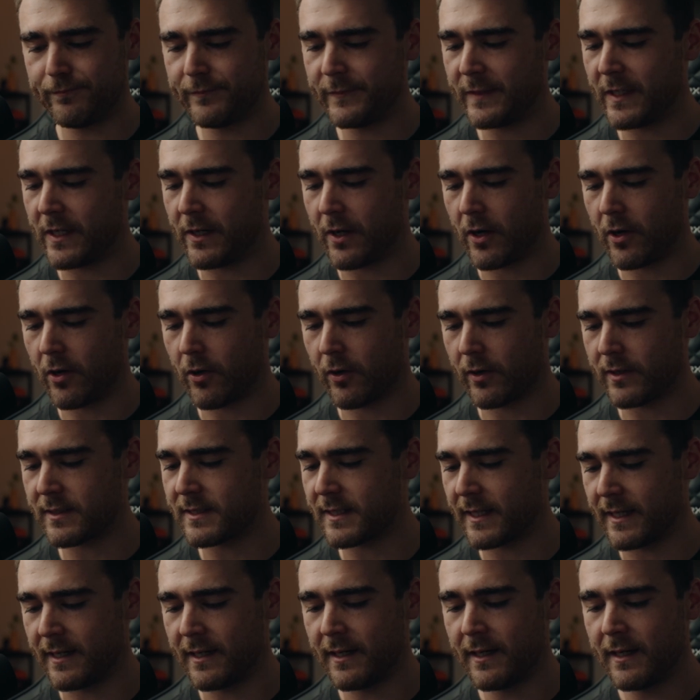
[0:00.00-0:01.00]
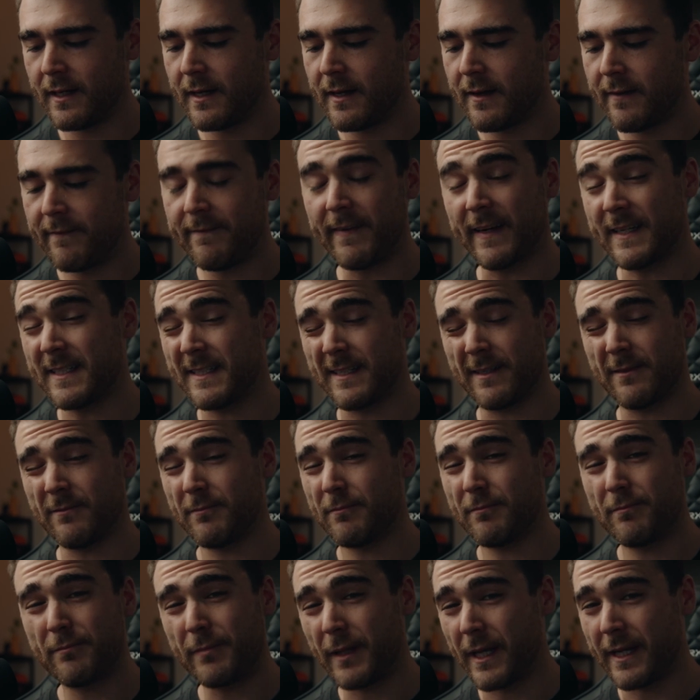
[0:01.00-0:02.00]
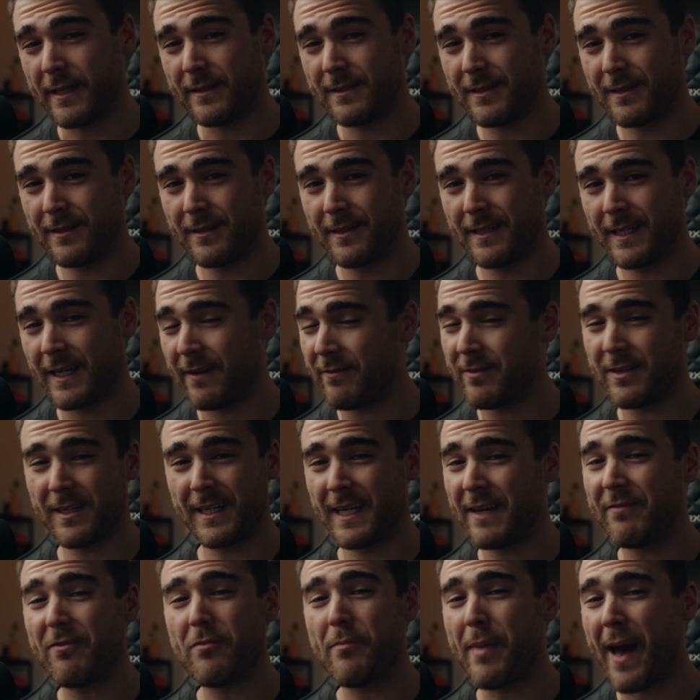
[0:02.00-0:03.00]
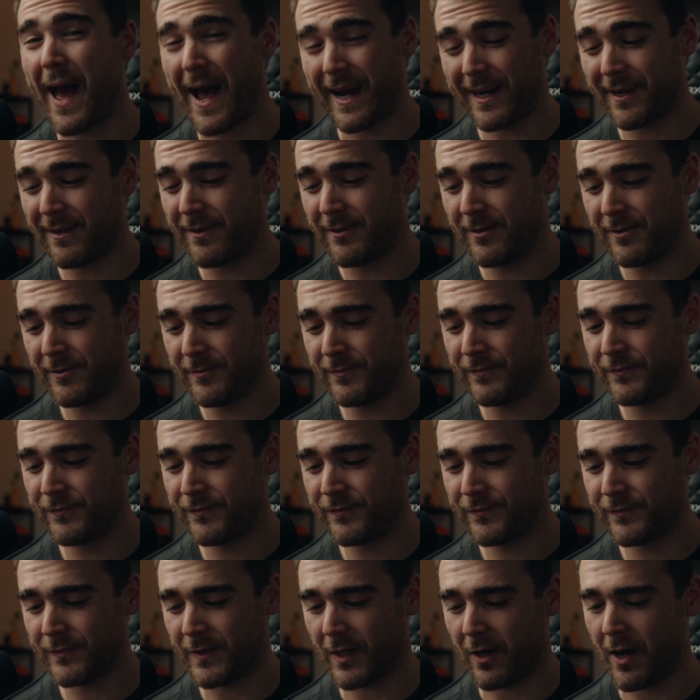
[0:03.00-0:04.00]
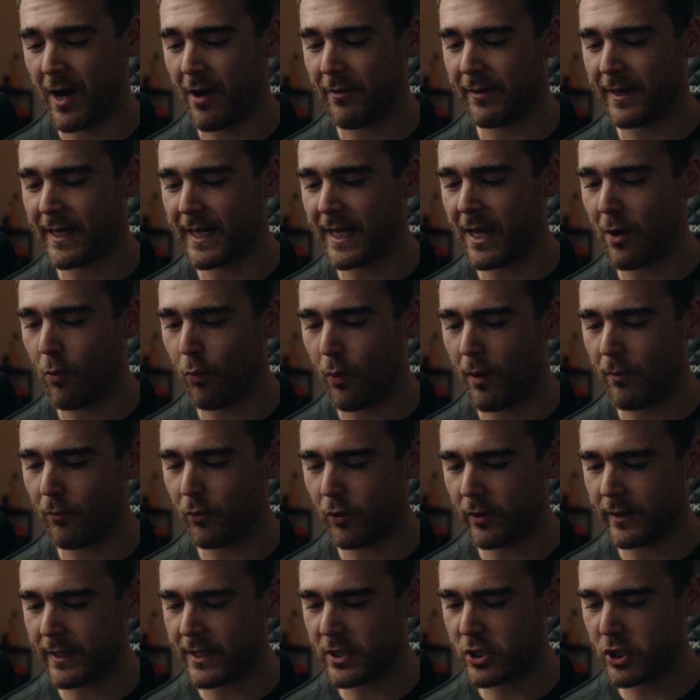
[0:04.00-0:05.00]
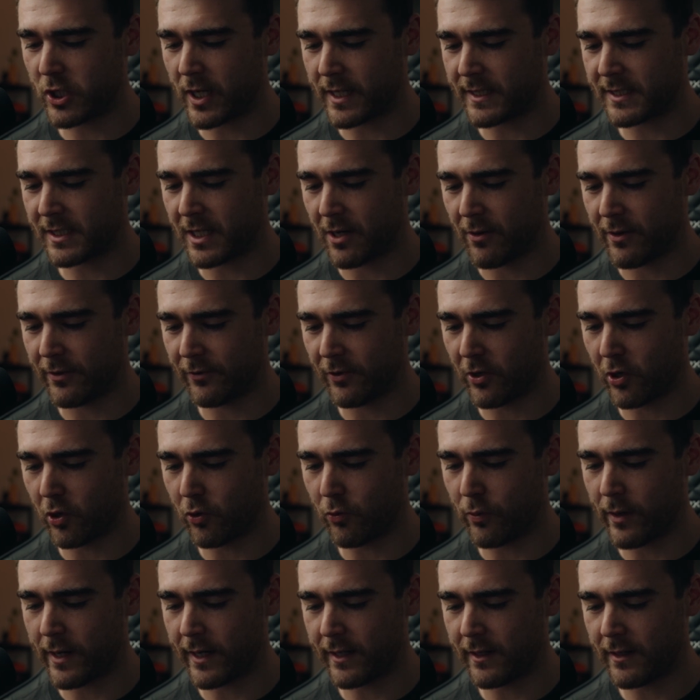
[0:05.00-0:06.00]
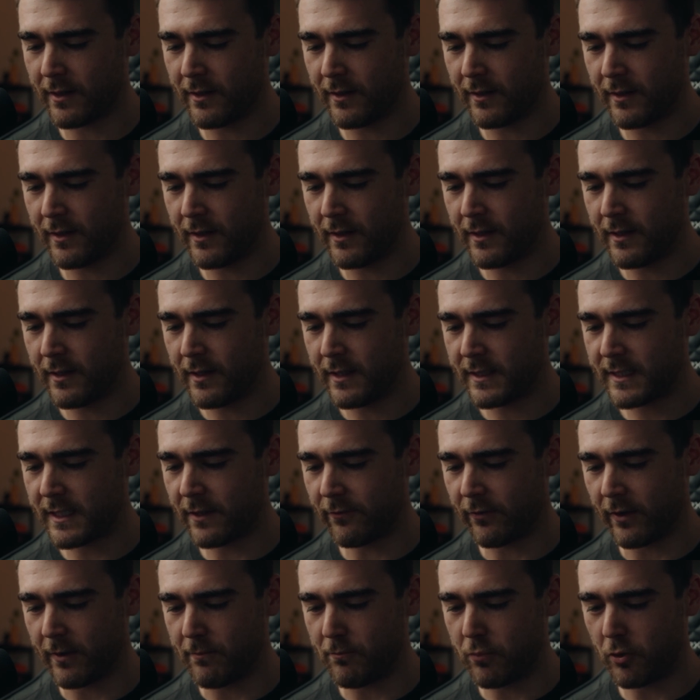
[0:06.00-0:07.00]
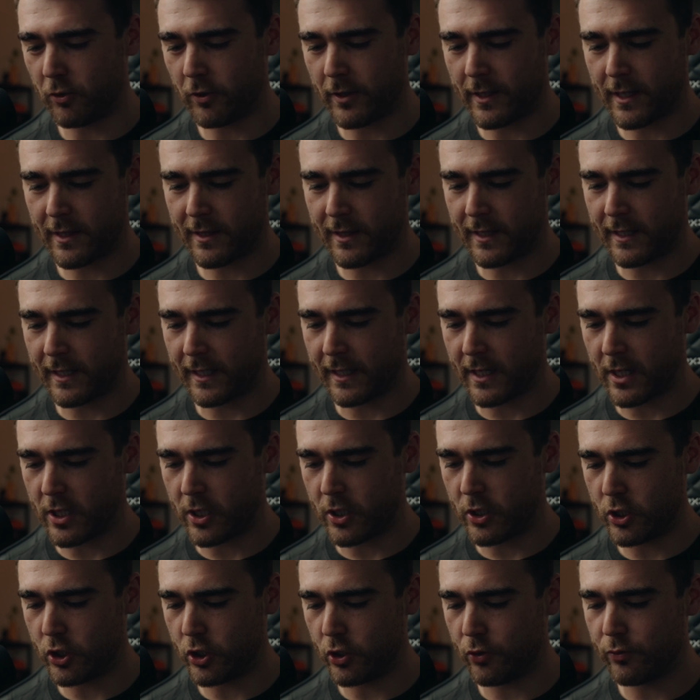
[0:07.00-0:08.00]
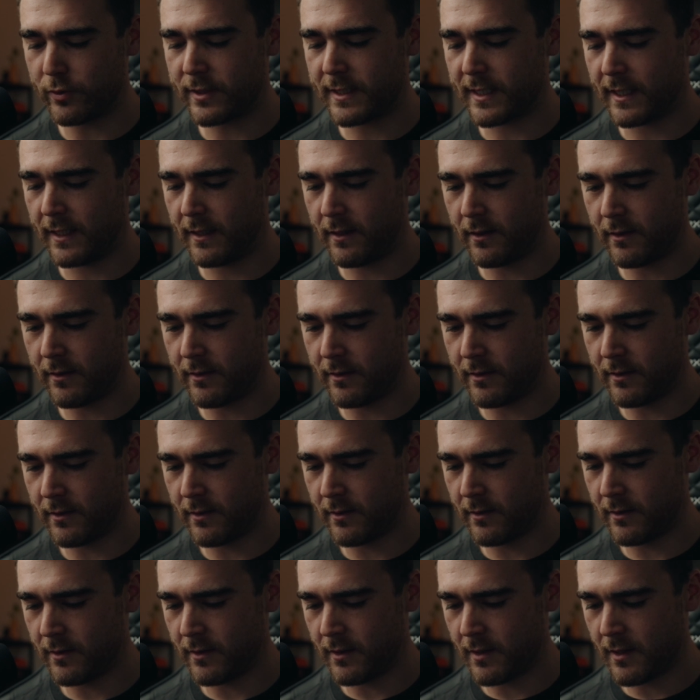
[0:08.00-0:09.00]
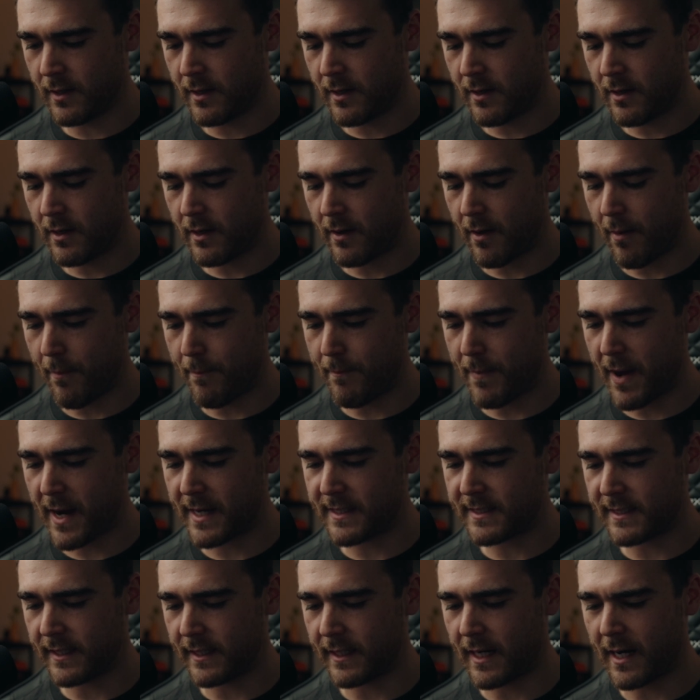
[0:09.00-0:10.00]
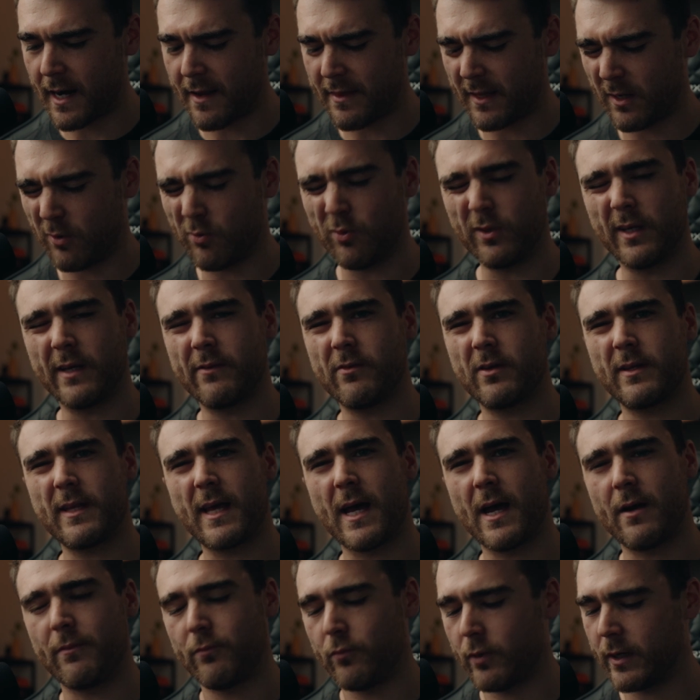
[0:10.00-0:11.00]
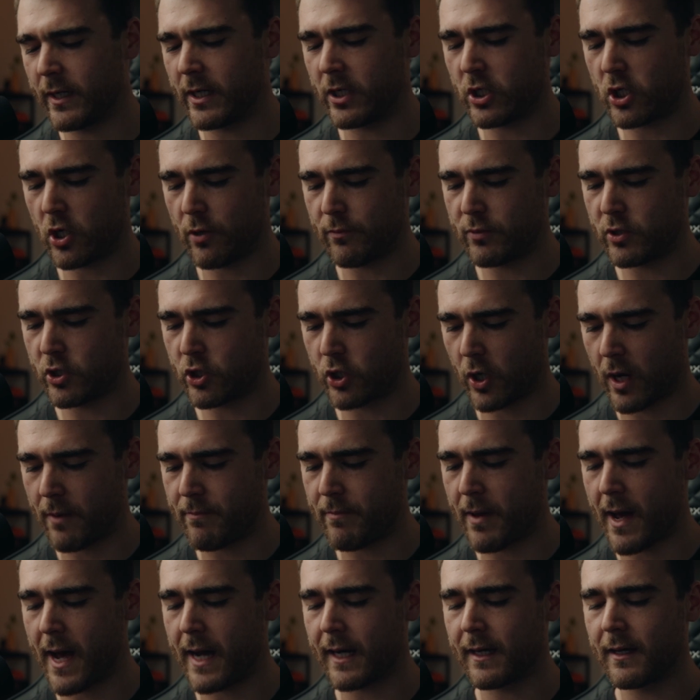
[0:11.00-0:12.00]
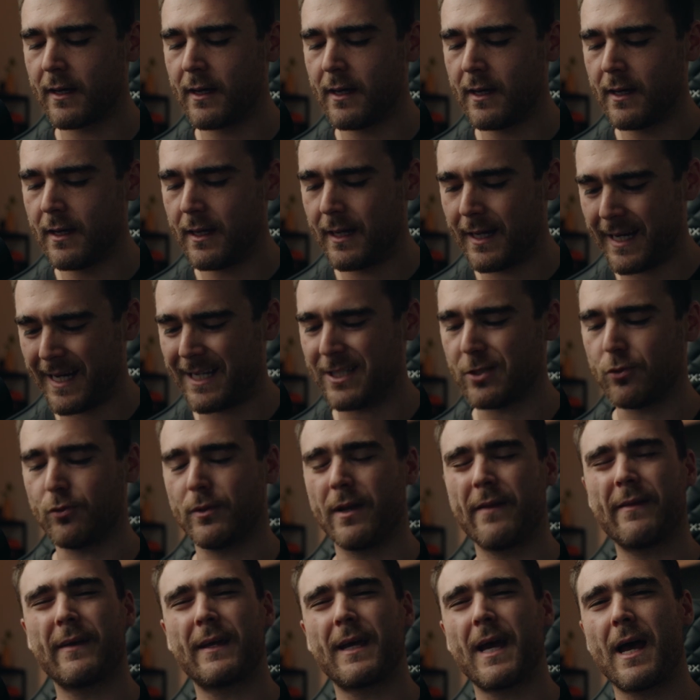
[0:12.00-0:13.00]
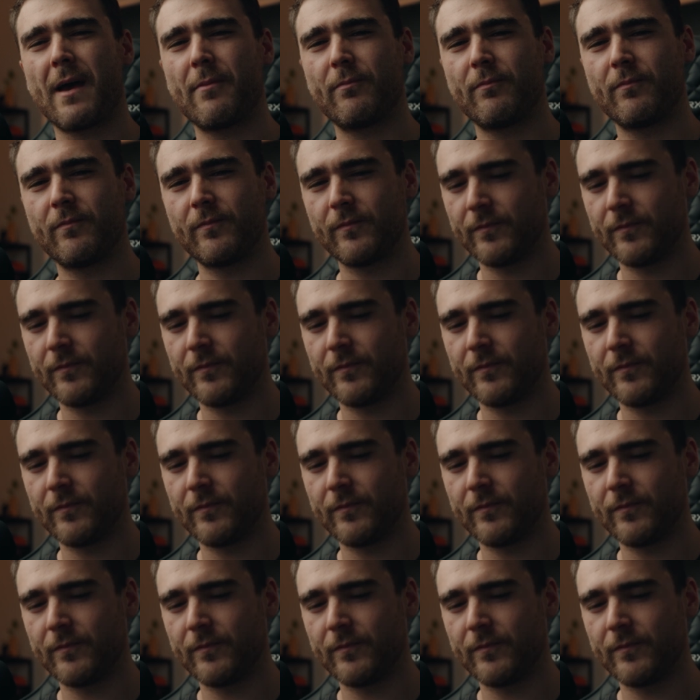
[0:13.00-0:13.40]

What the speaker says: You know, honestly, fix it, please. Give it back. All right, we're gonna get one more of these chests going real quick. See if we can pull anything juicy. Amazing, and I think we'll leave it there. We're gonna jump straight back into another game.